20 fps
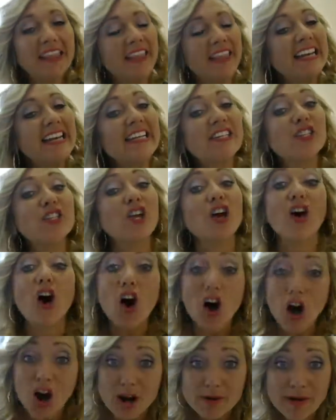They need to know the
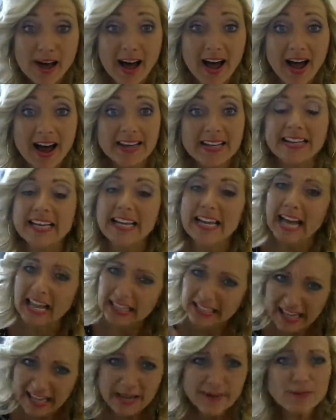heart behind it.
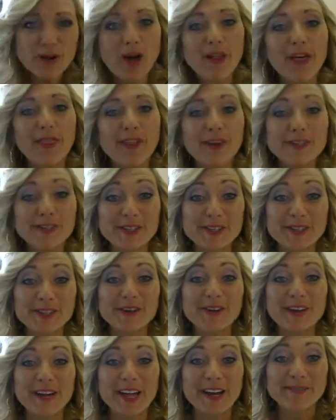Let them know that there's a
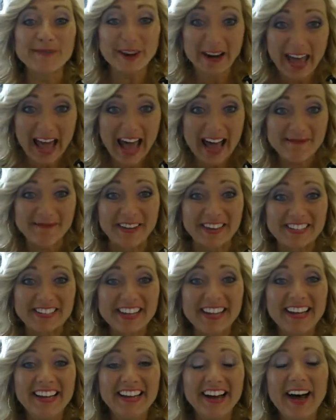story of what happened.